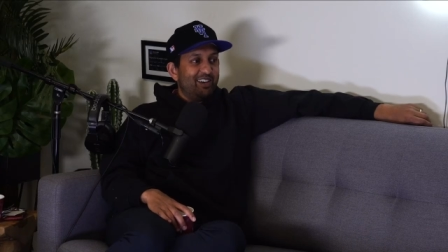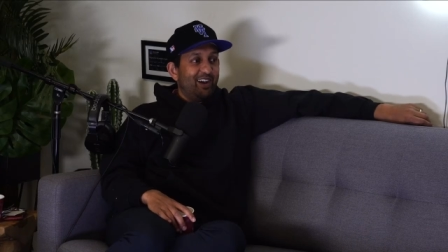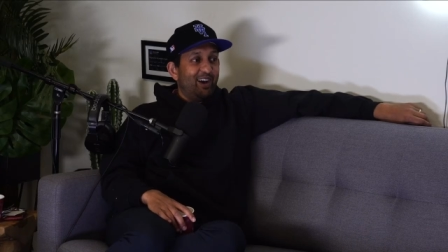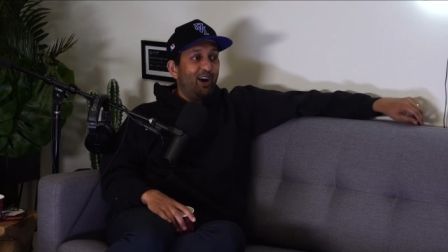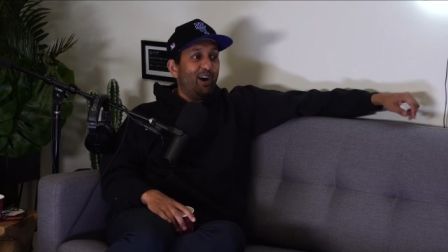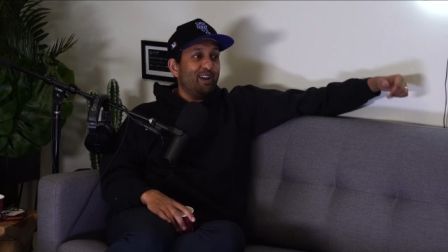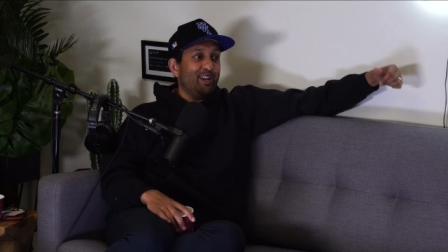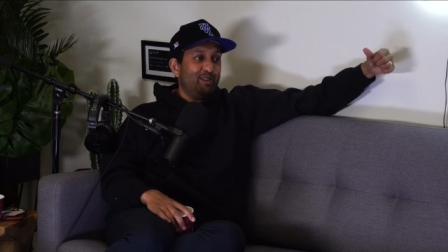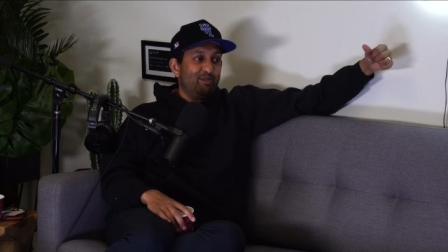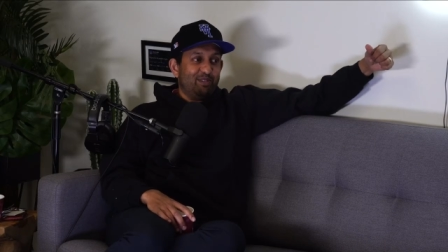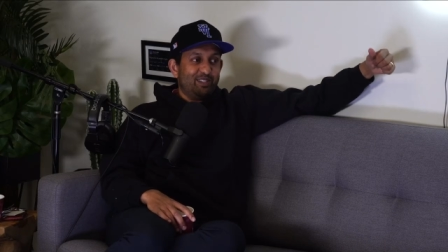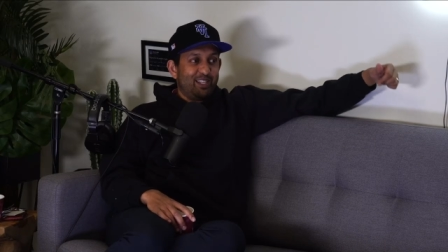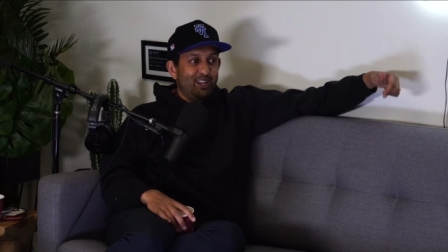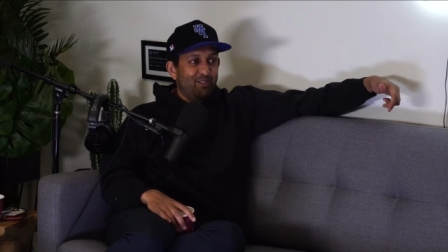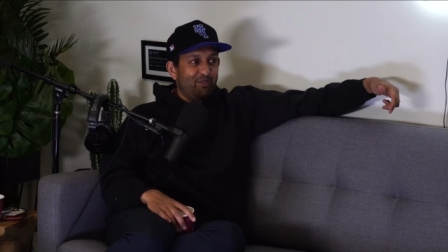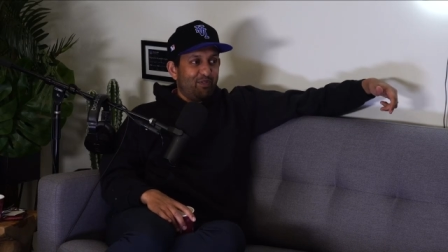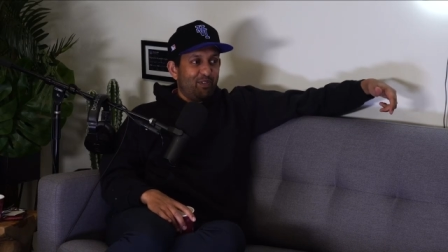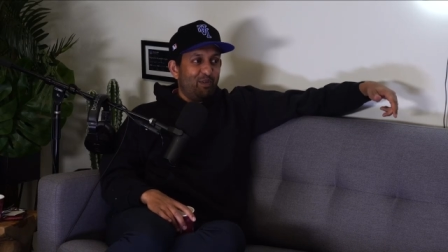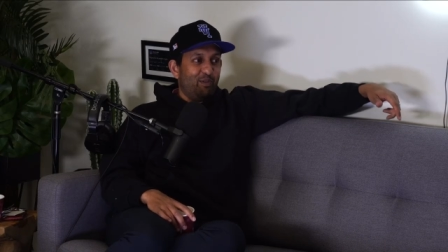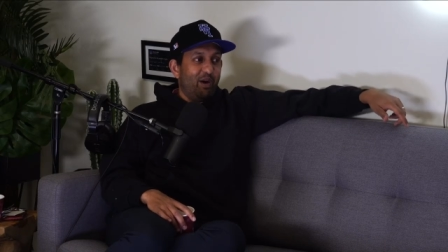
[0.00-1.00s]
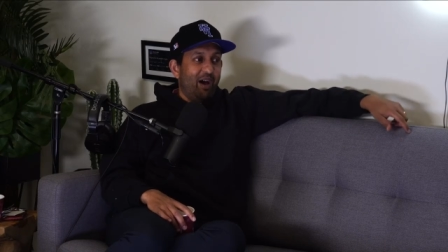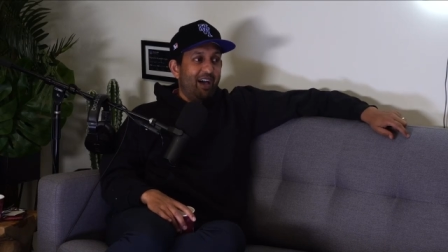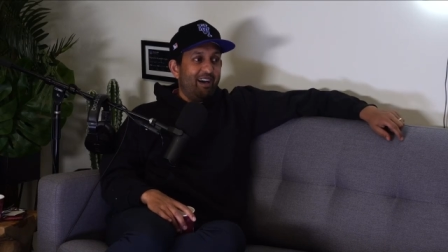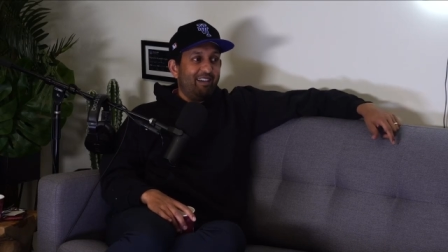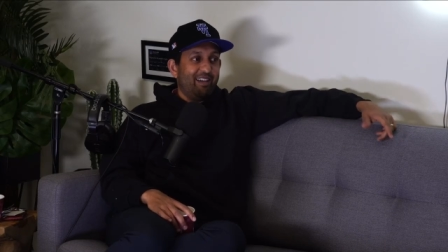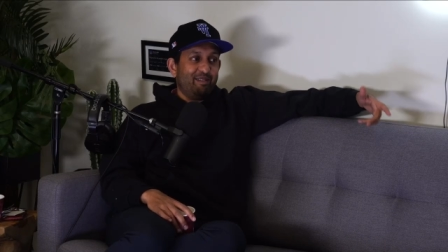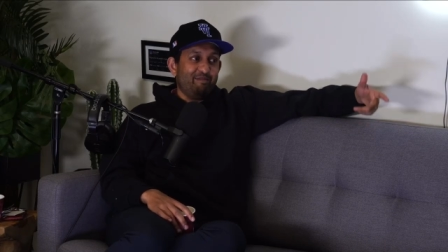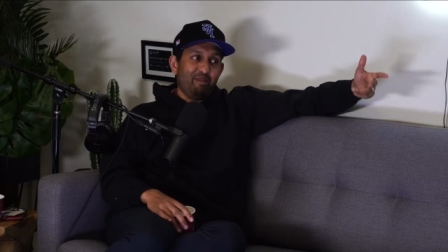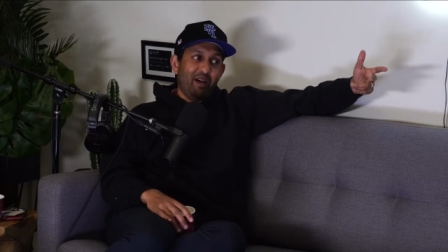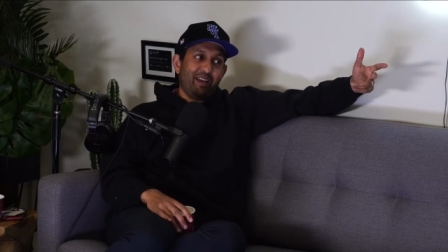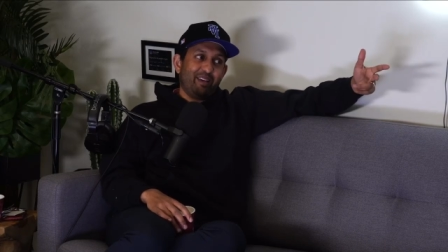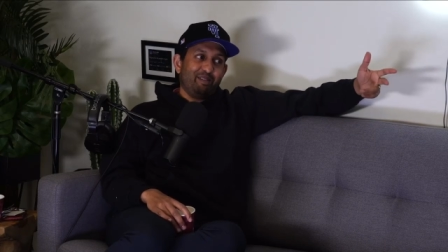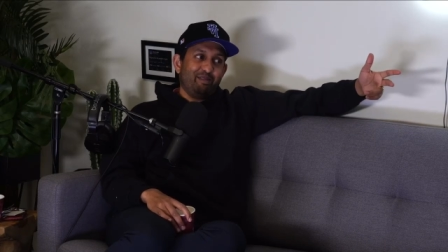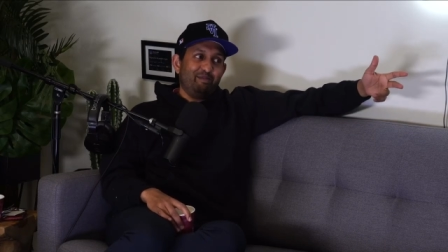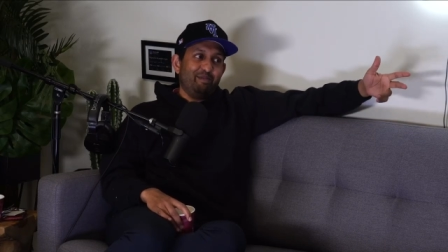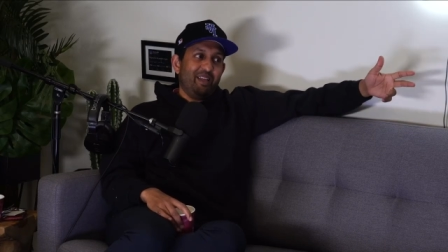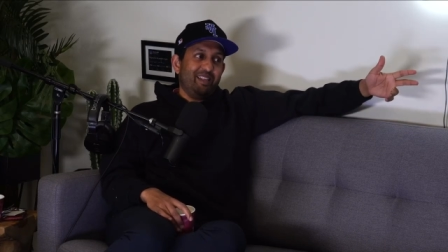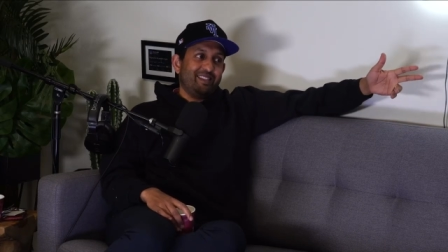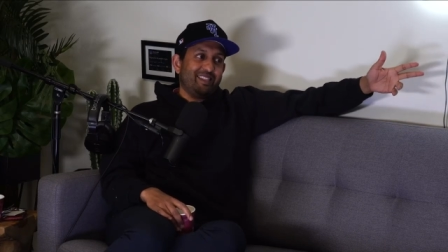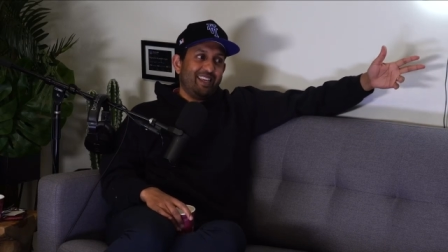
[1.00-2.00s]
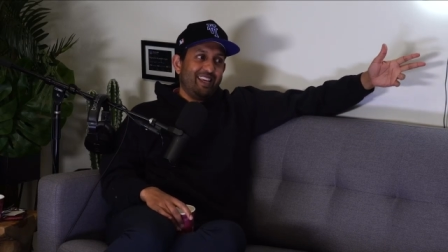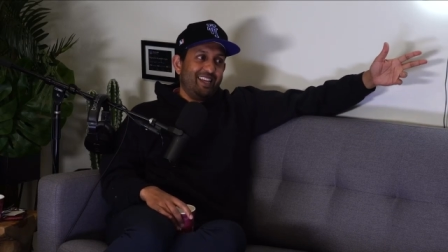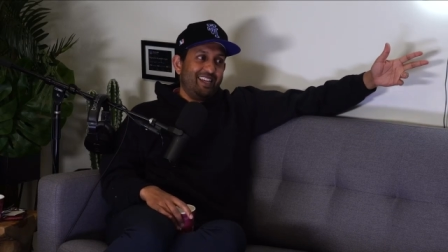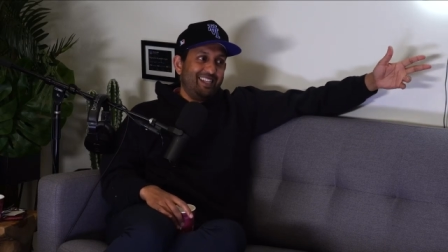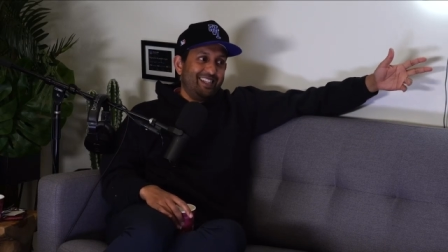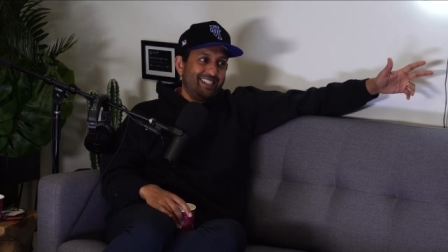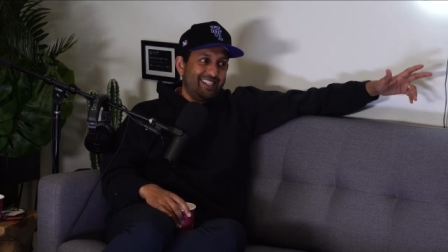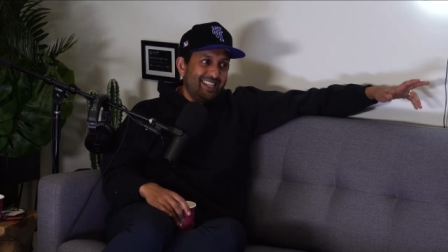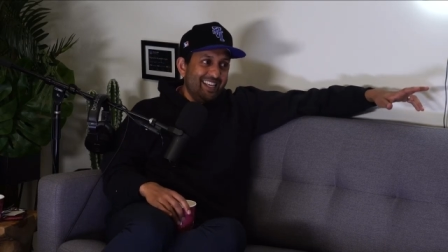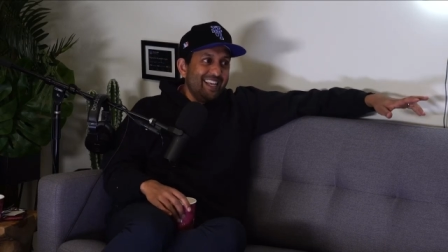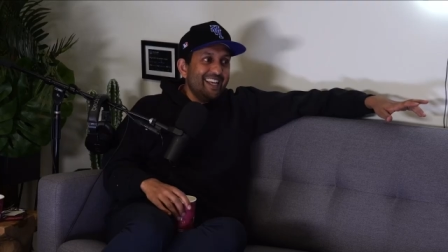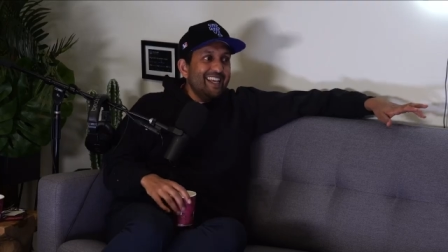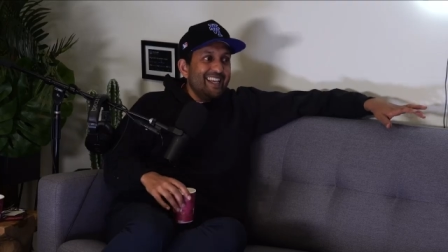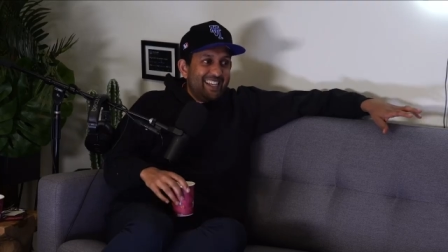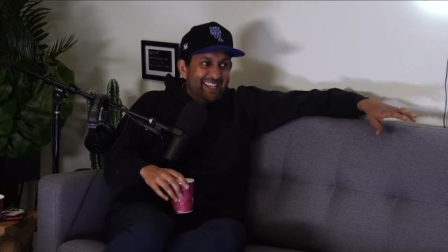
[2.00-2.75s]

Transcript: Anand was there for a while, and Michael Mente. Anand had to swap